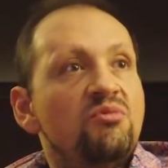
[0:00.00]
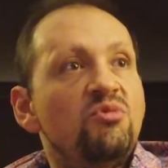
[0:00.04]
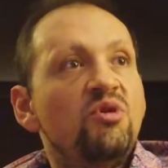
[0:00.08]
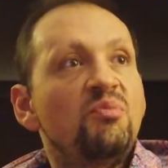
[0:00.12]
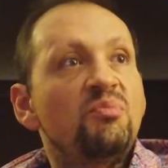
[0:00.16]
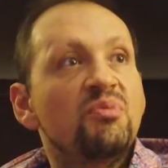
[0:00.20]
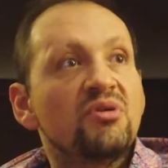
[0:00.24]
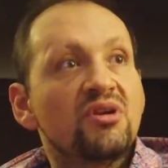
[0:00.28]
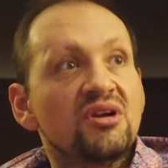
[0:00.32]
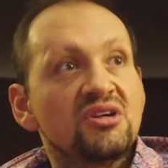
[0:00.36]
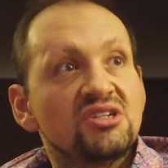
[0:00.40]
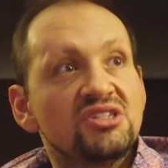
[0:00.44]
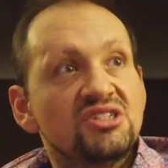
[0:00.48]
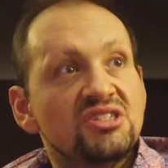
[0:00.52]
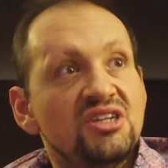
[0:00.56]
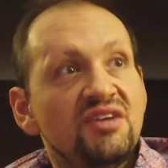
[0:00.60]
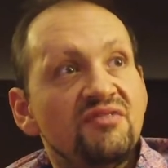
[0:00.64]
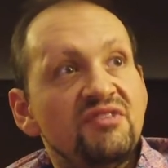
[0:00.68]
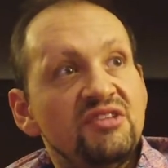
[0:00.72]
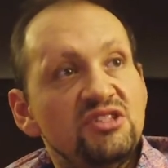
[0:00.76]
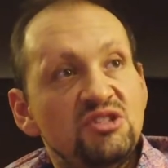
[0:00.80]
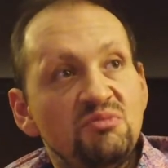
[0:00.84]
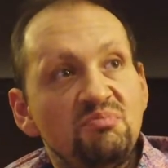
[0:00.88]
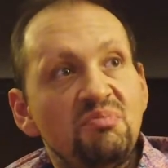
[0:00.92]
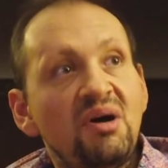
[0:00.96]
We'll put our
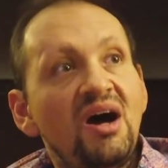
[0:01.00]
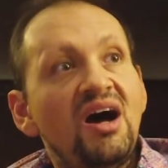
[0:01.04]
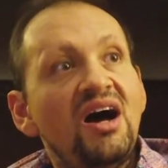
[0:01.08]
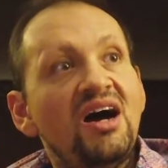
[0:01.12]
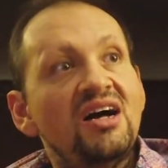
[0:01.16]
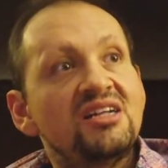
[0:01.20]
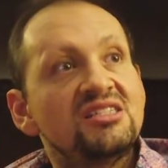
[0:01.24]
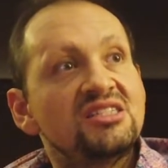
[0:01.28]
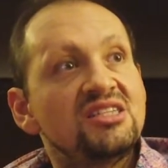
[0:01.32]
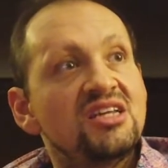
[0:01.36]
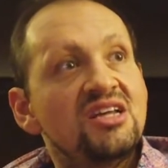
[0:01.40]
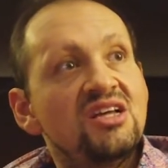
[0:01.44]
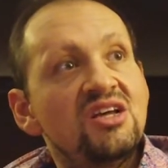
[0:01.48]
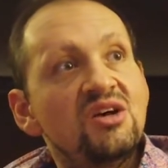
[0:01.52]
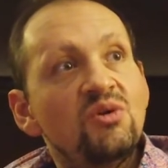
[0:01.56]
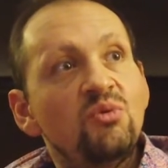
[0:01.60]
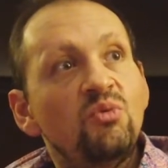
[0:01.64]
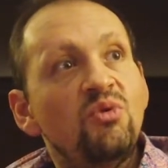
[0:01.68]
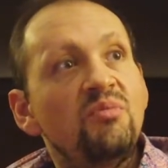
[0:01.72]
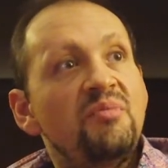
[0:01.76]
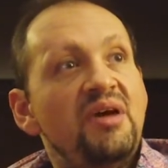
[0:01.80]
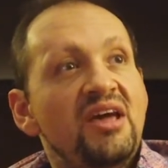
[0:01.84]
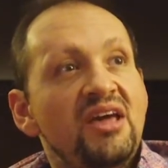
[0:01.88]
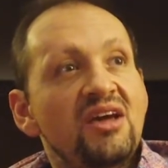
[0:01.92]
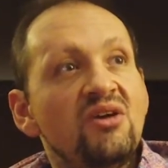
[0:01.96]
stuff into pods,
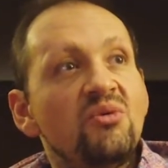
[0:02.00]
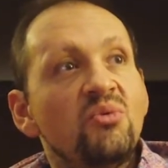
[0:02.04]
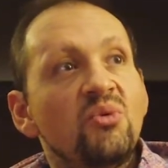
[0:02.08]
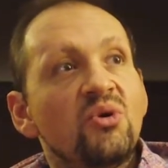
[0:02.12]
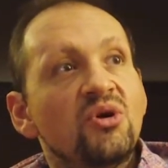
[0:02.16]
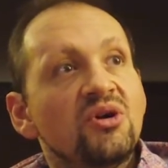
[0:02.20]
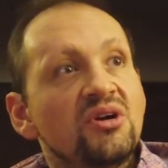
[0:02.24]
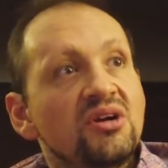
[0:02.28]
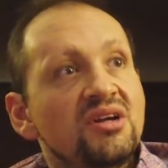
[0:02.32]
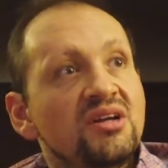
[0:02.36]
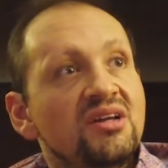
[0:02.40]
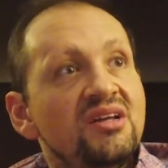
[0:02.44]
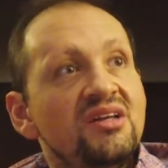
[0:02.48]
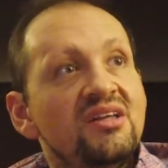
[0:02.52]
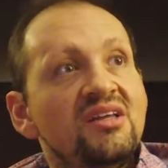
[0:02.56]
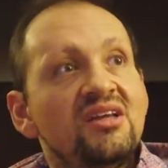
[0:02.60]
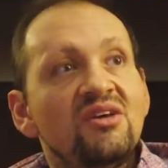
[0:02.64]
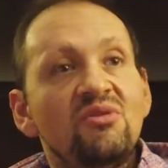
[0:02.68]
we'll make it work,